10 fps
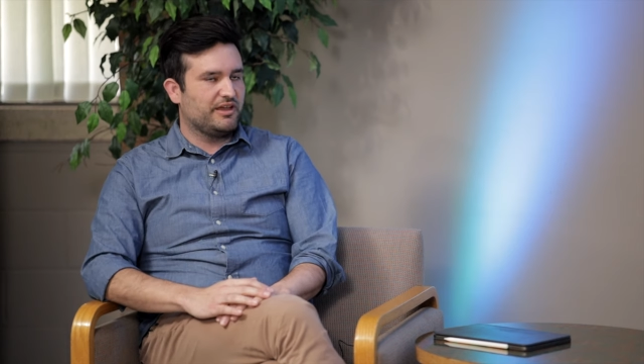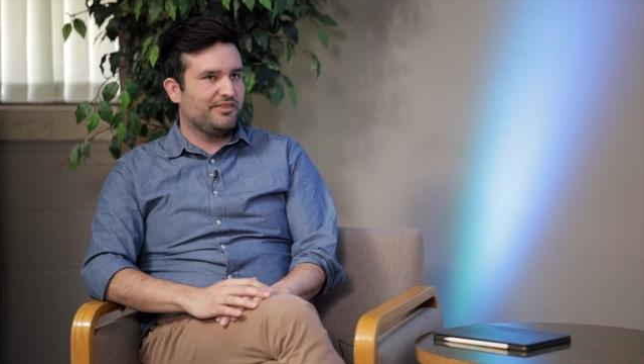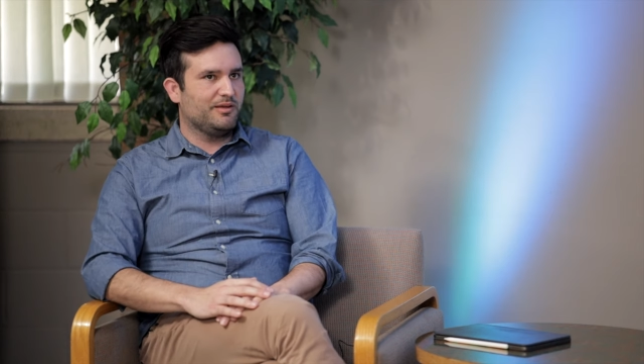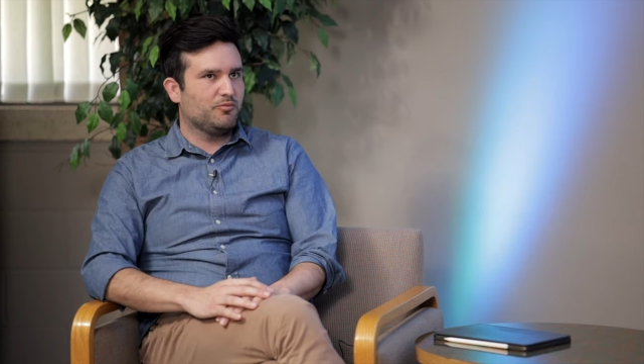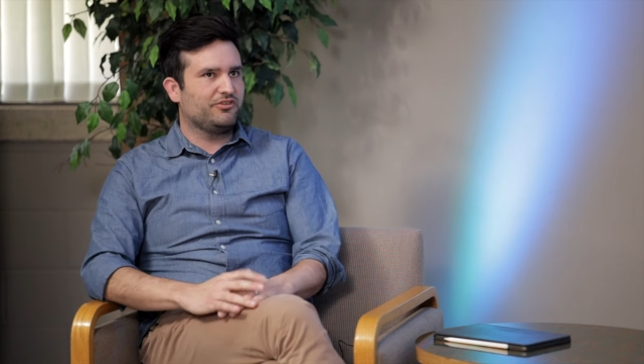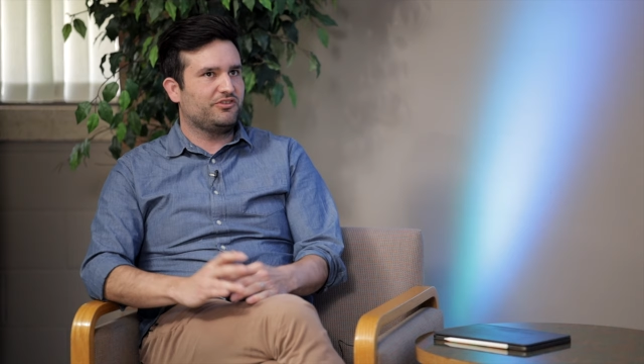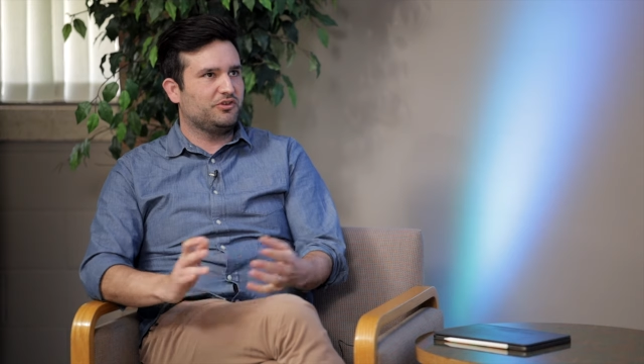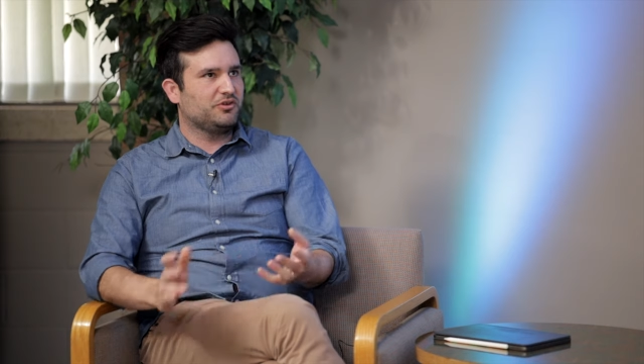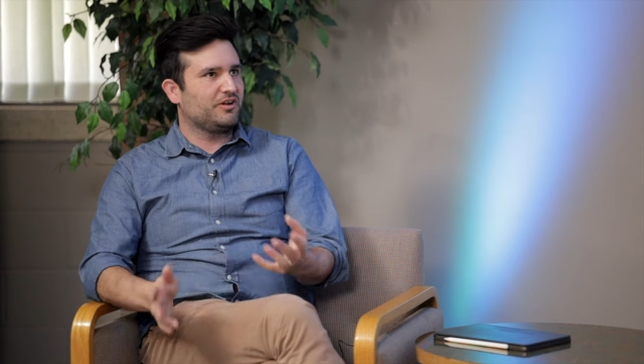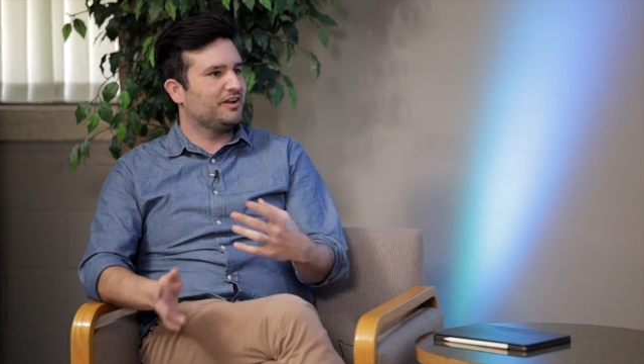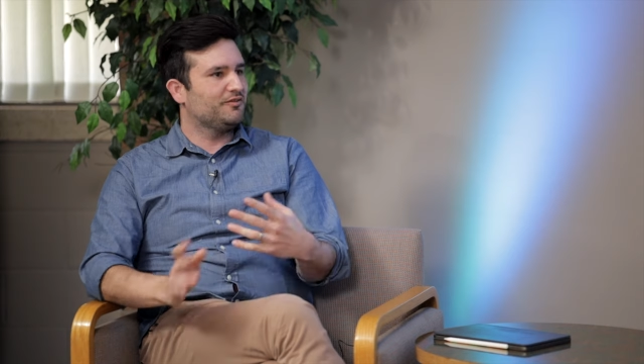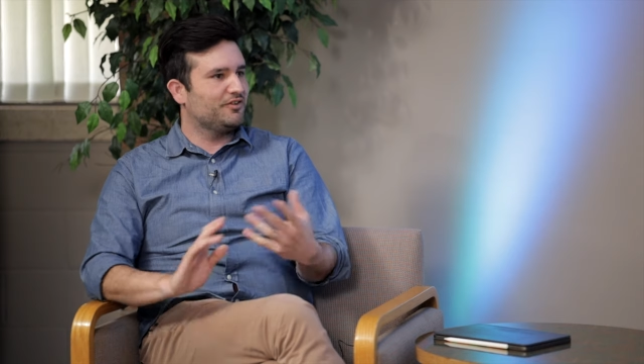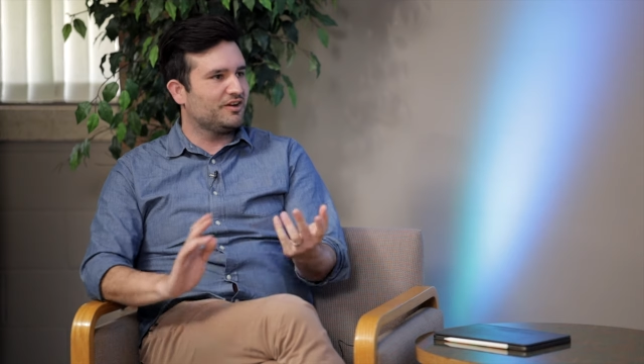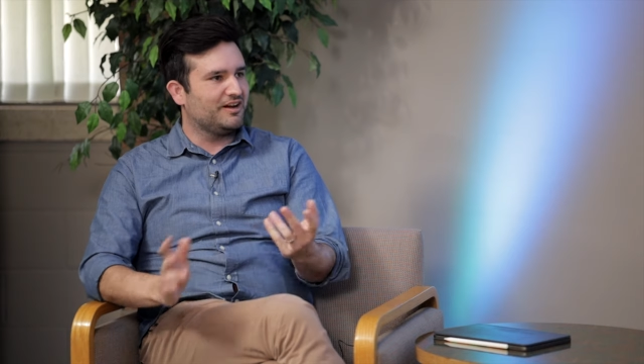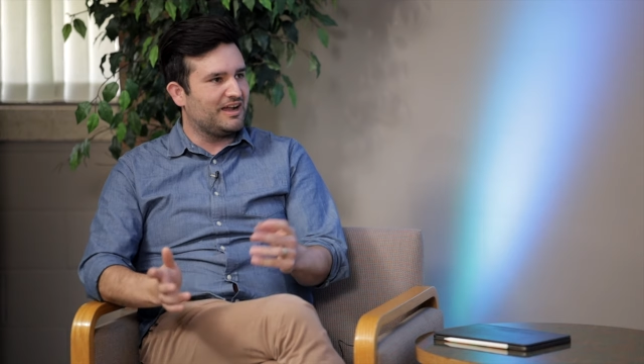And then we're still kind of
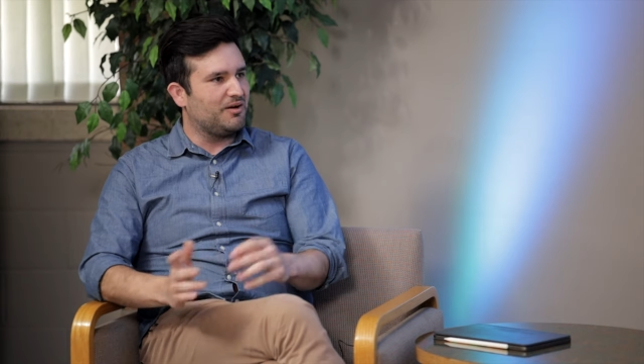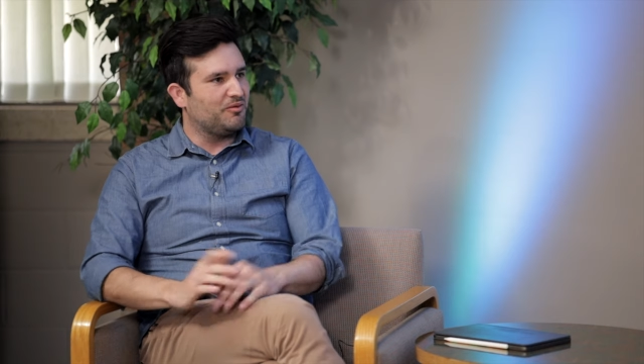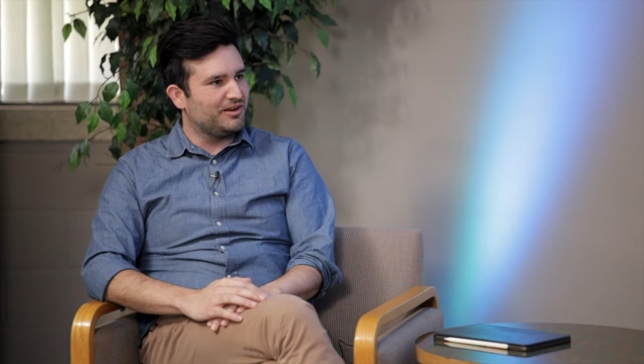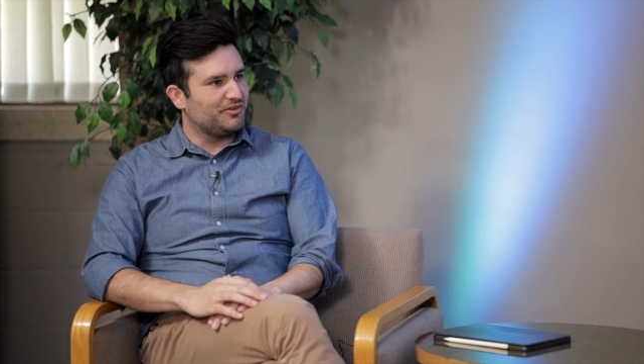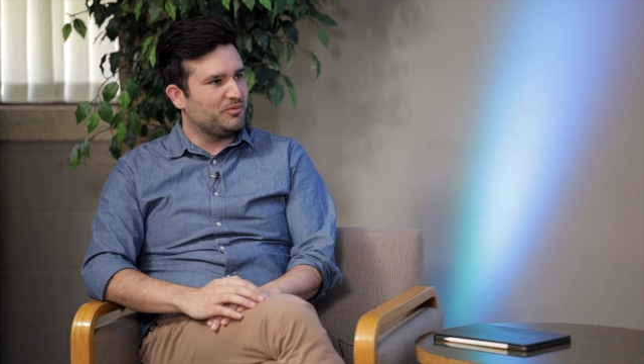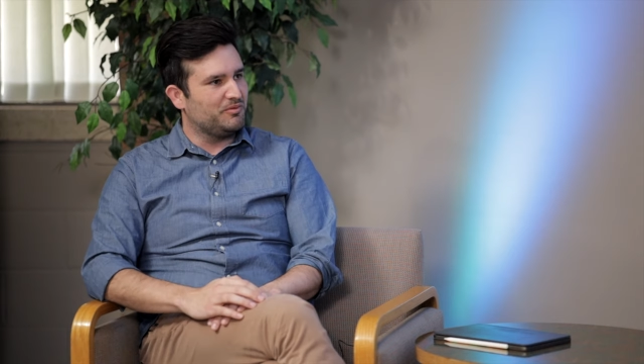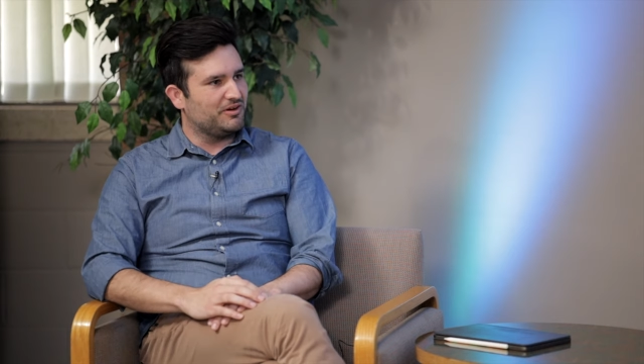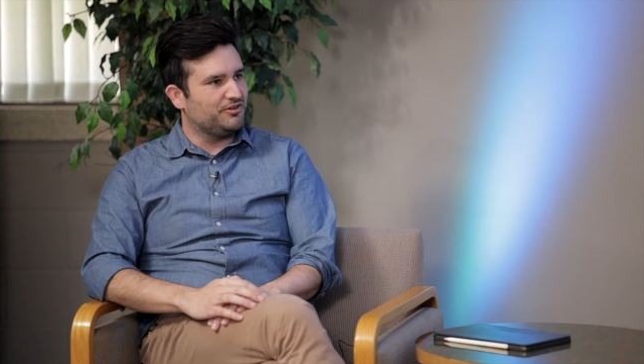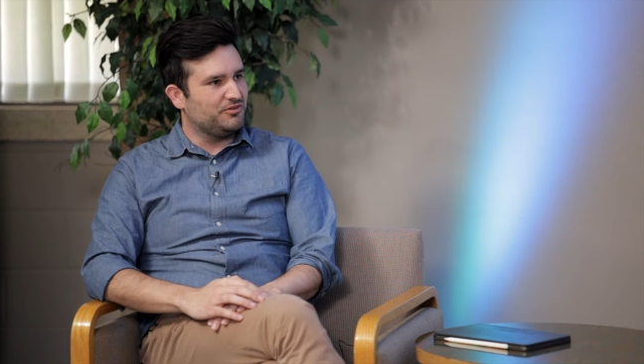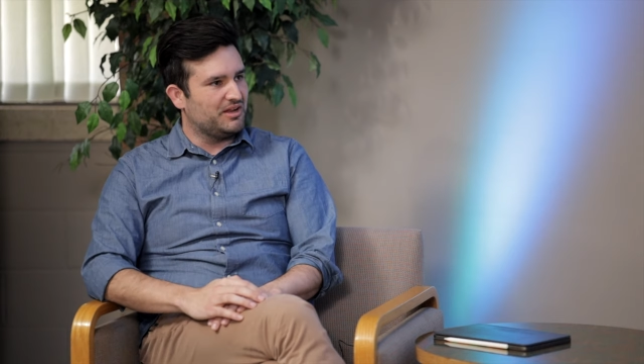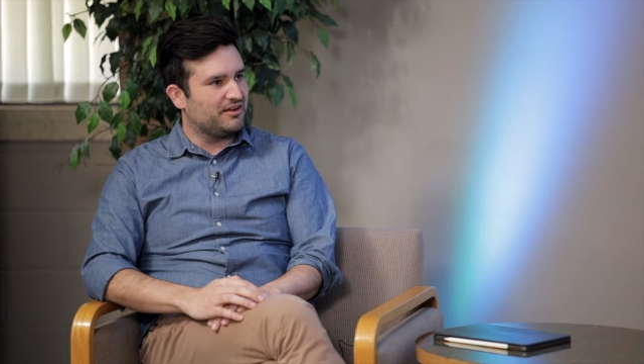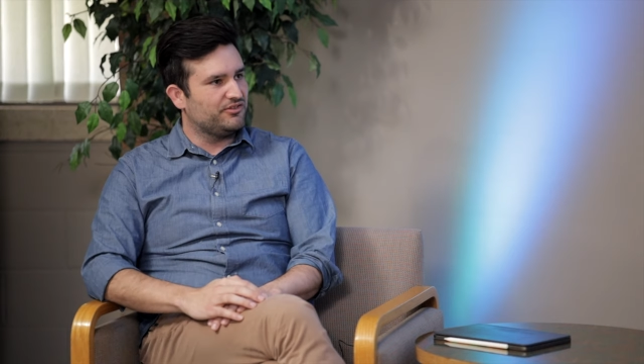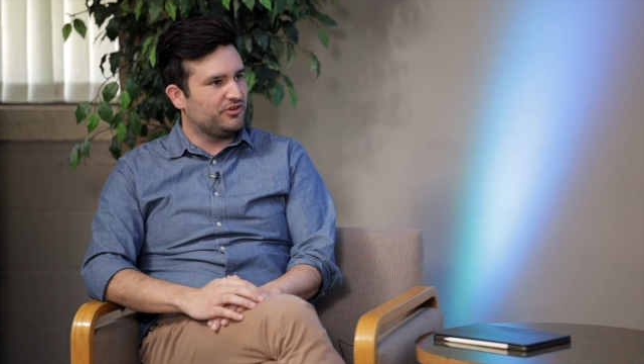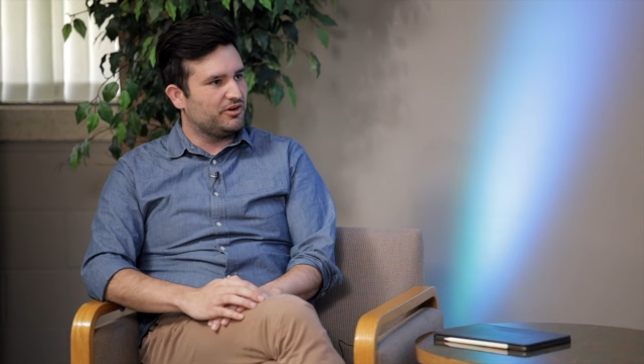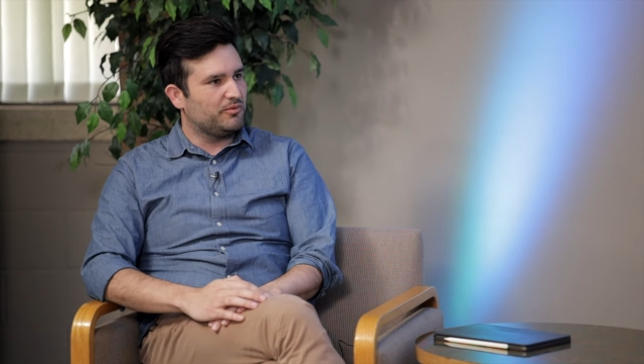figuring out what else we want to do
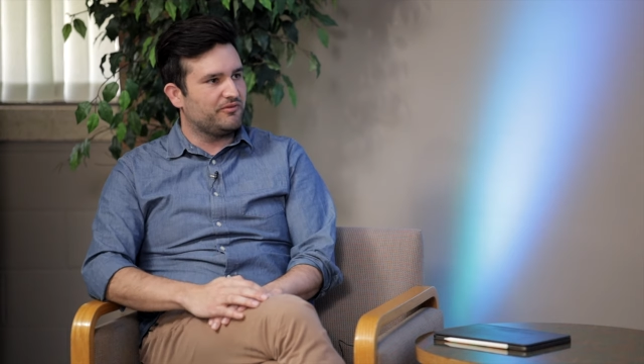next year.